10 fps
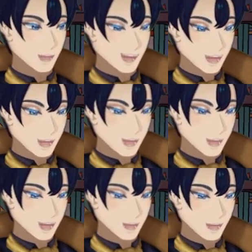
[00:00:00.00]
ladies,
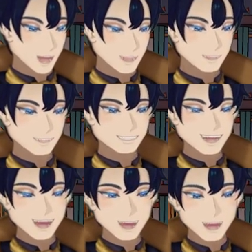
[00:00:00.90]
he thought,
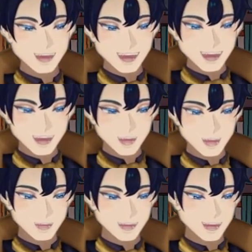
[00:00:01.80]
and their eyes,
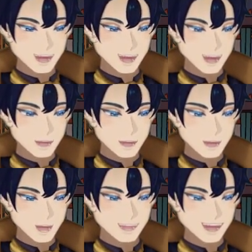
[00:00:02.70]
looking at him over
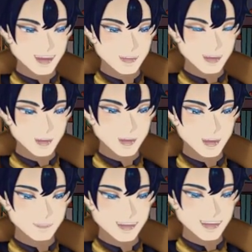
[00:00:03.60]
the tops of their
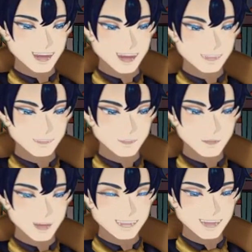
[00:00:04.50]
suitcases,
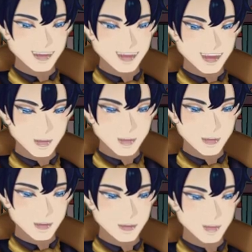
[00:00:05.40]
watching his every
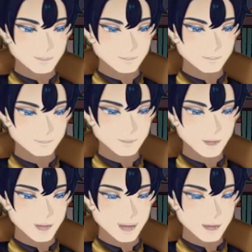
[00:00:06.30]
movement. Oh,
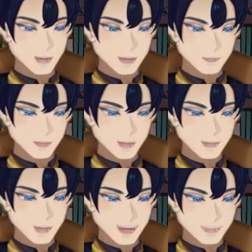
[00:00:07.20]
there were no trunks,
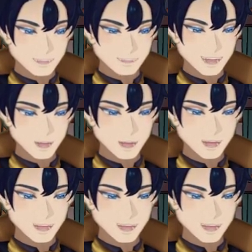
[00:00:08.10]
only numbers of